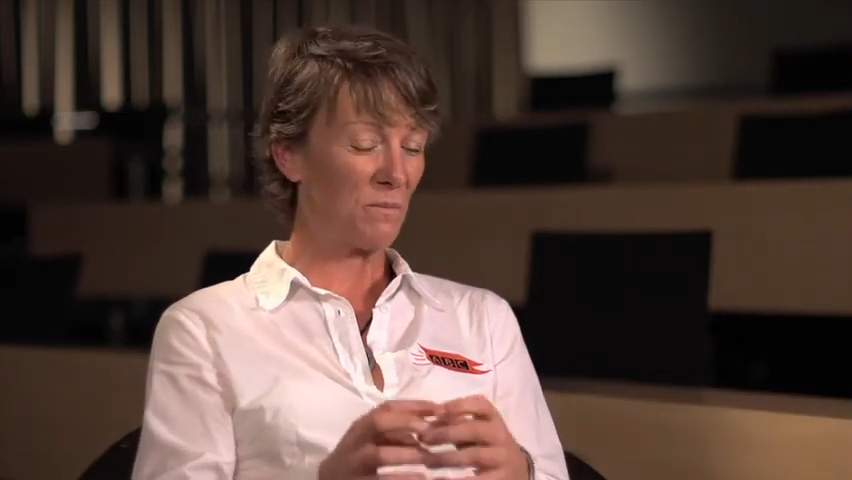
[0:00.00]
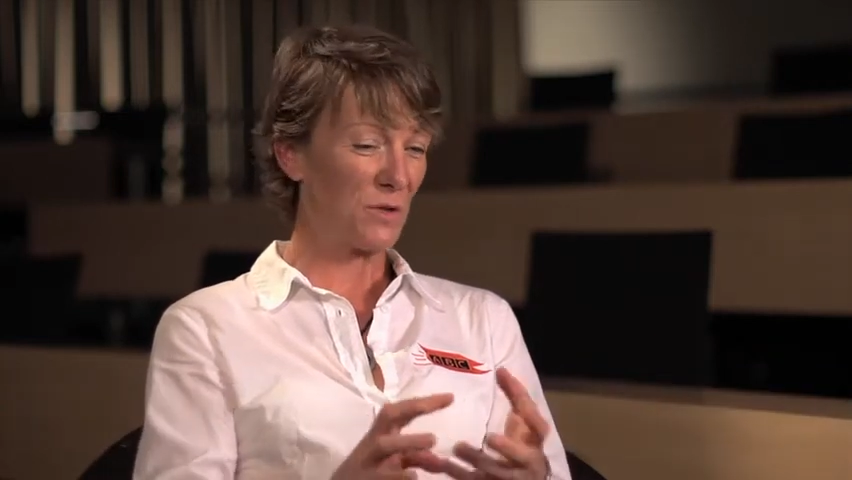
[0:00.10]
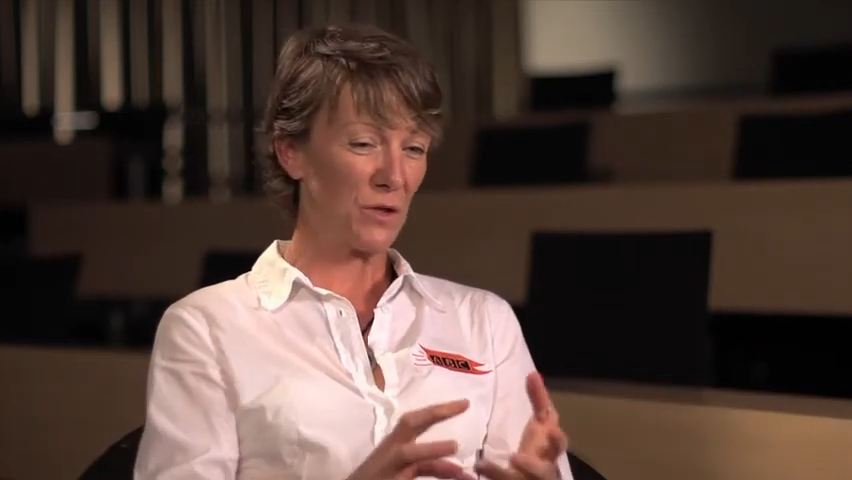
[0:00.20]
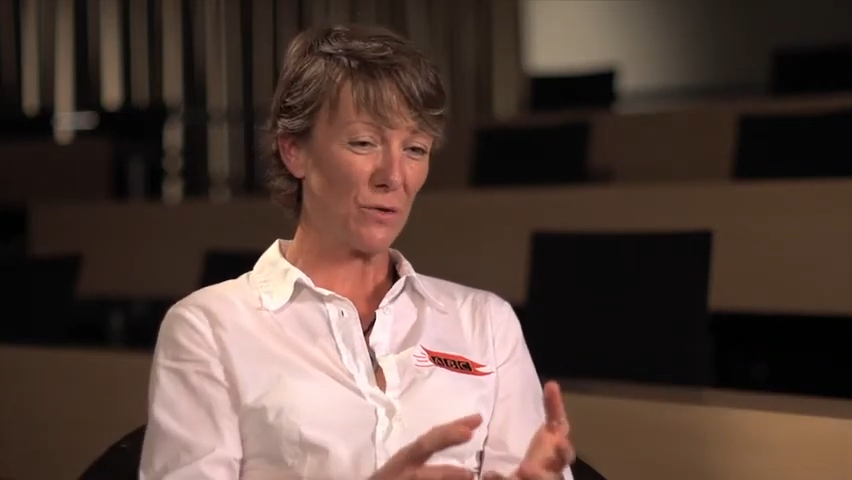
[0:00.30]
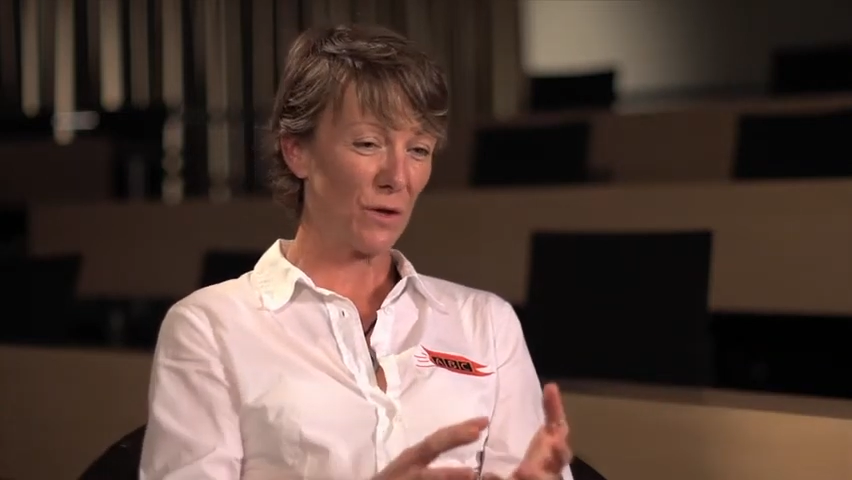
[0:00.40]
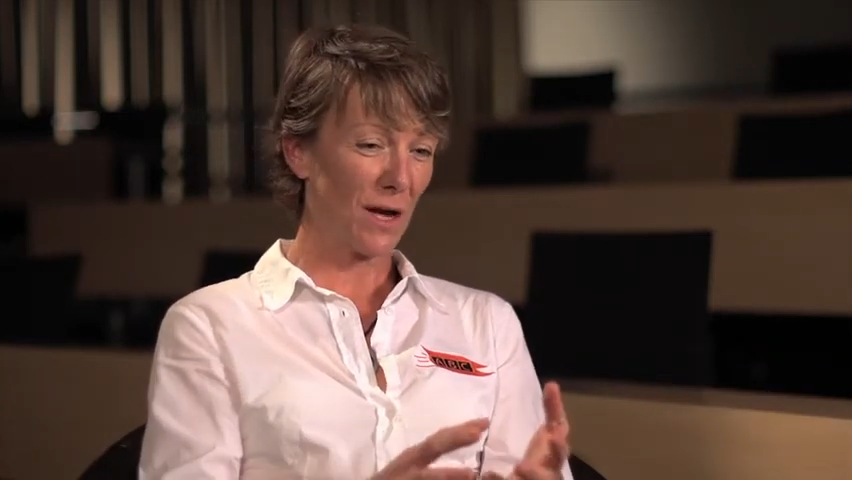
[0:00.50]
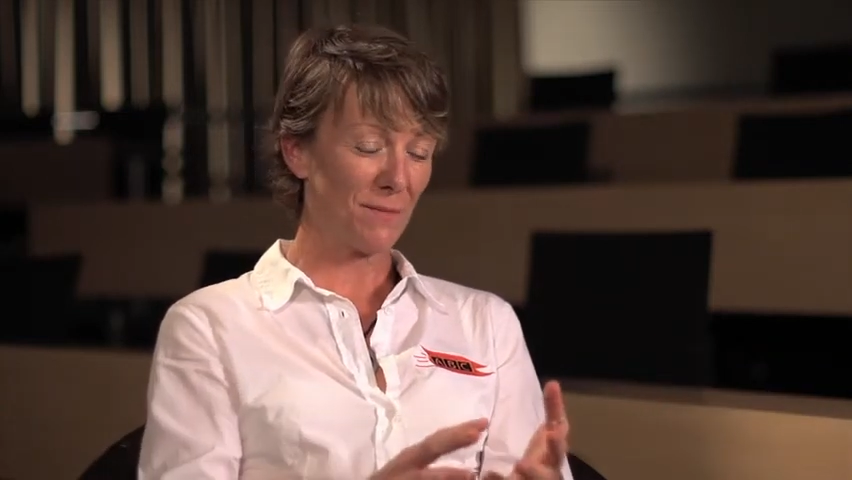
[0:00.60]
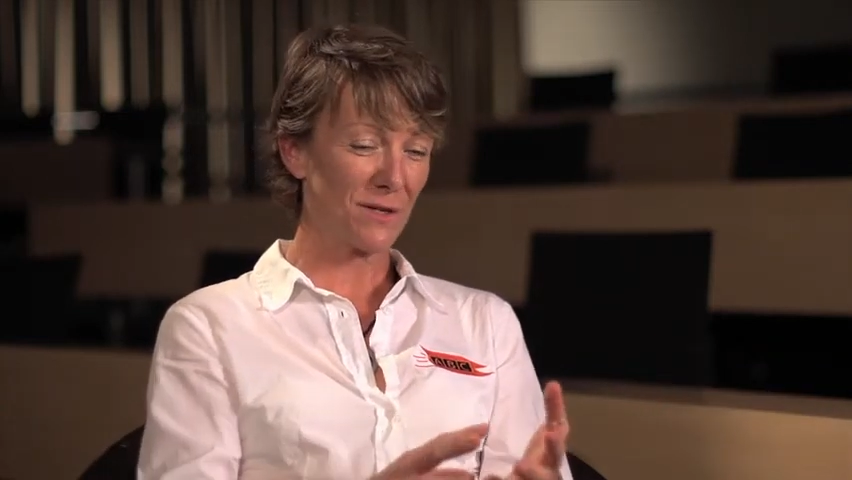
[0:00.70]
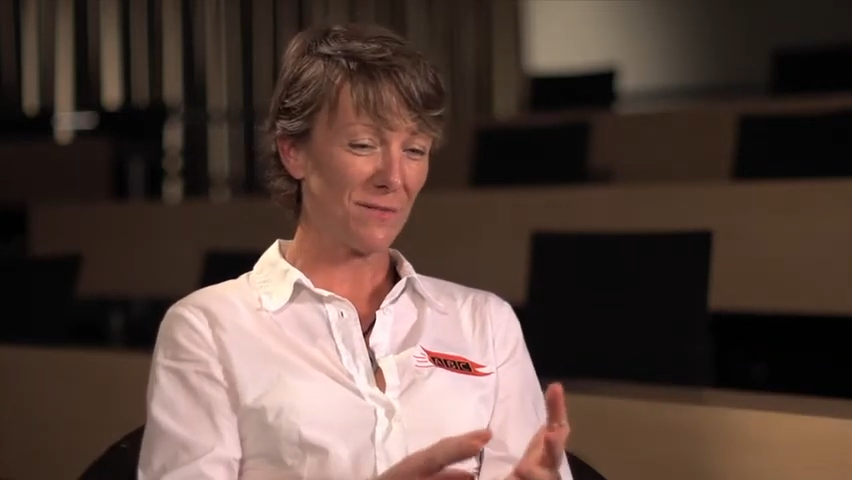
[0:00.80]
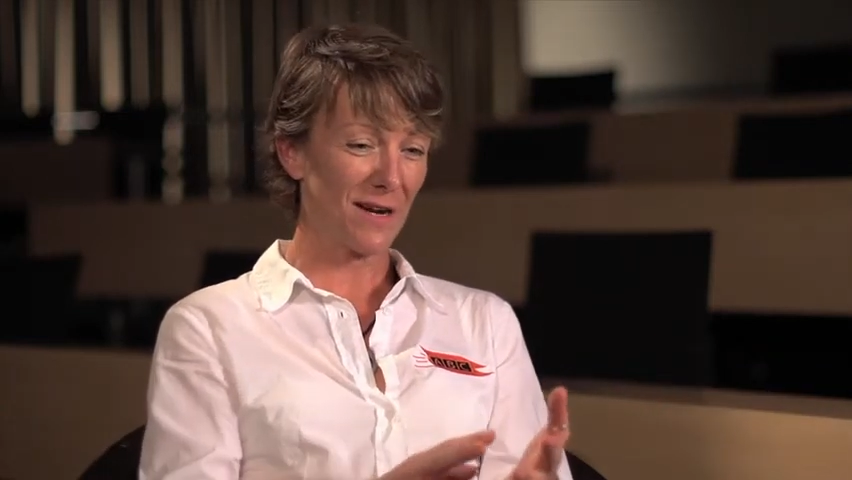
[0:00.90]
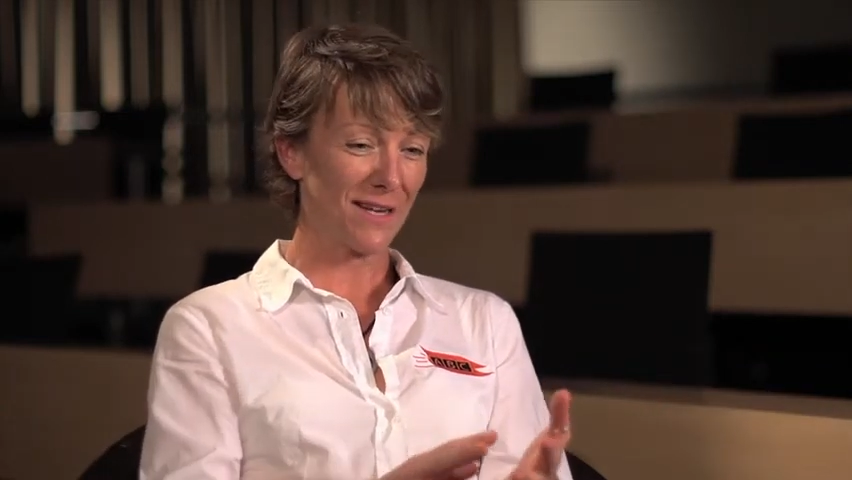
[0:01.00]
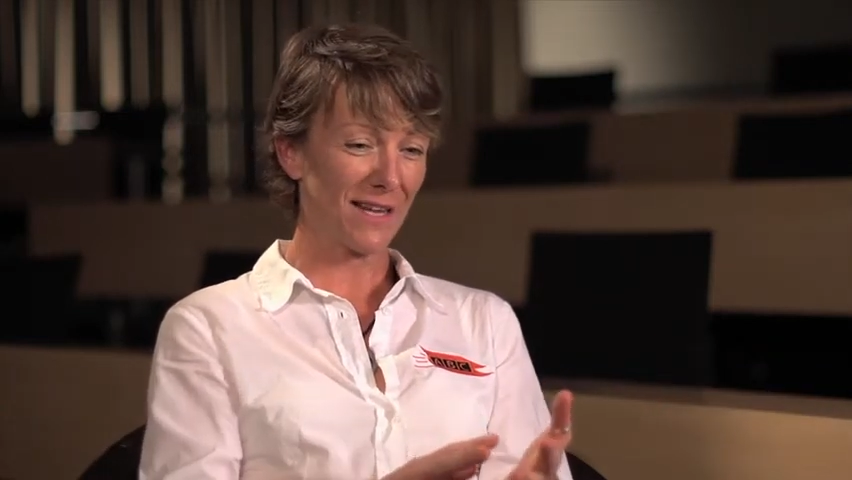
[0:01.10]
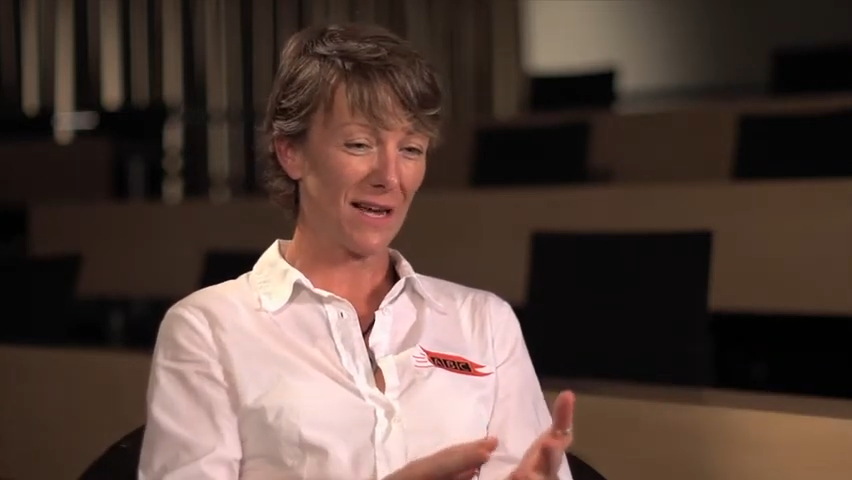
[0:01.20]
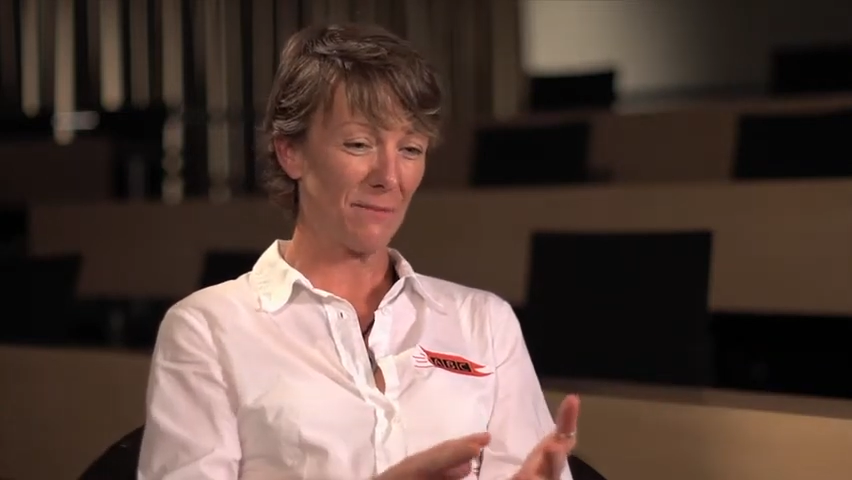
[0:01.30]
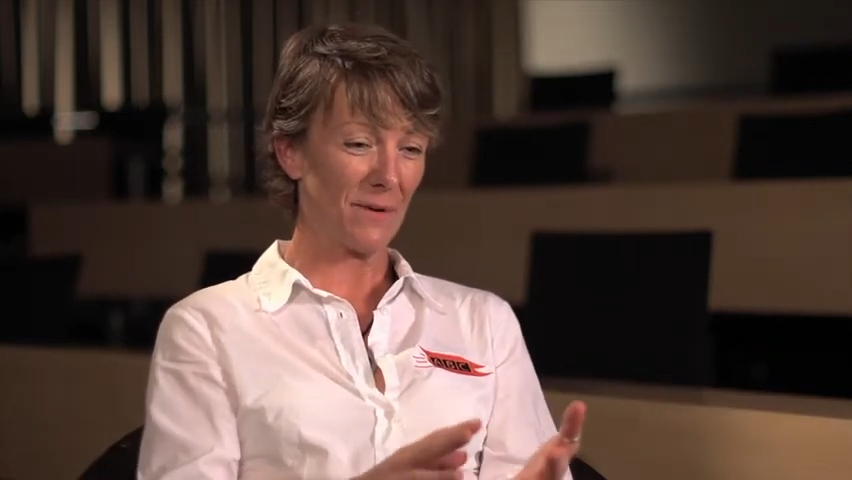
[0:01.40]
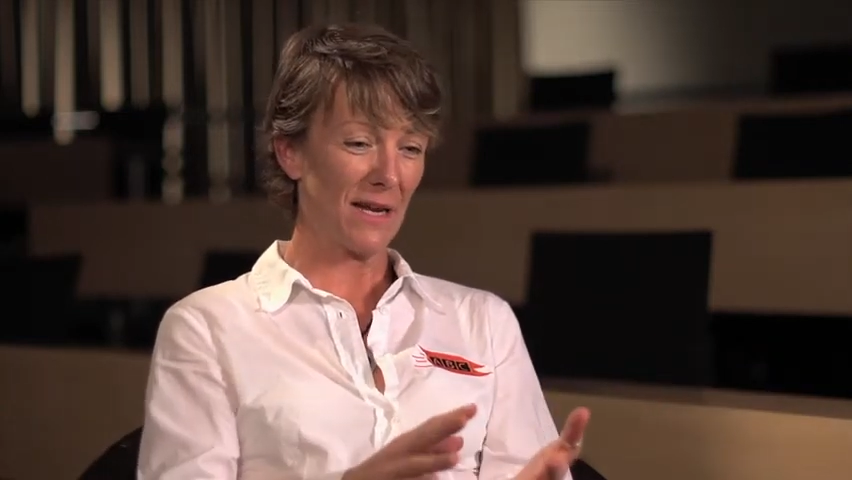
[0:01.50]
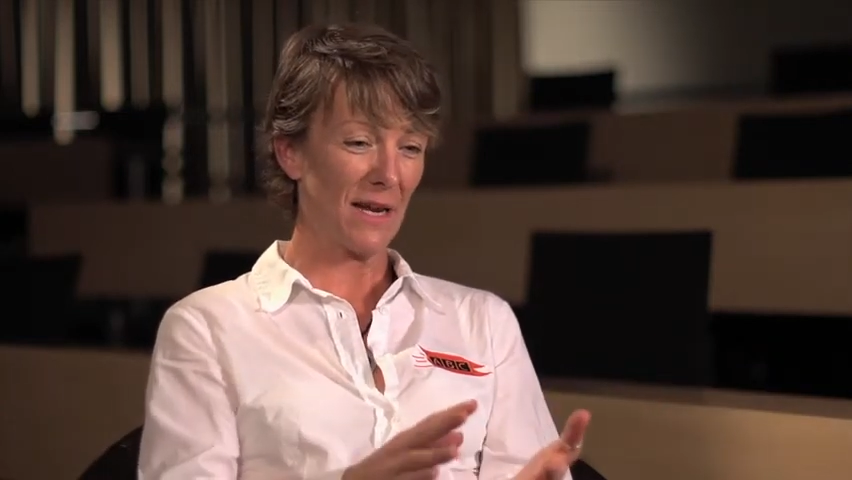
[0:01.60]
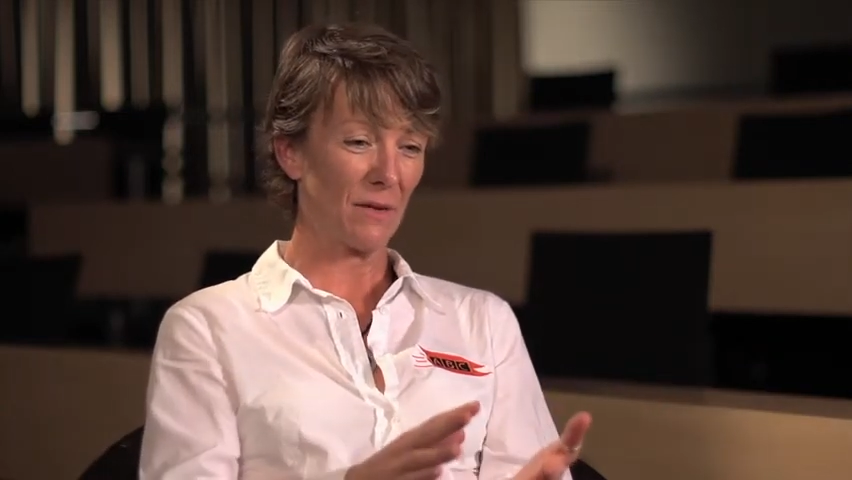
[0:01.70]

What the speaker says: two that come to mind at the company,